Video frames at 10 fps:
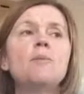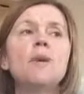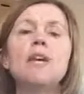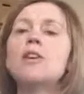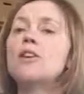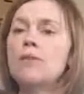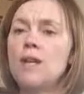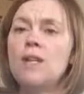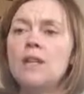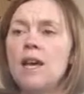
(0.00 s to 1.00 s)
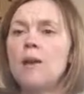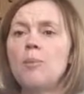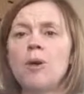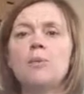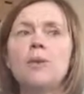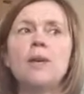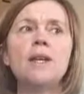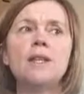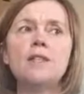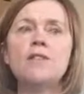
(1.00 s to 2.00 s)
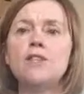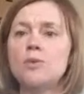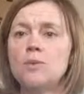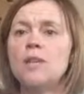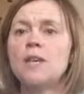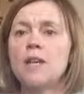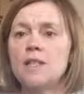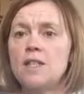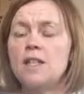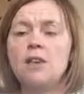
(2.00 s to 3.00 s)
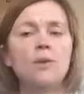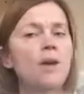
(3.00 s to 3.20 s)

we can agree that that appropriate individual can continue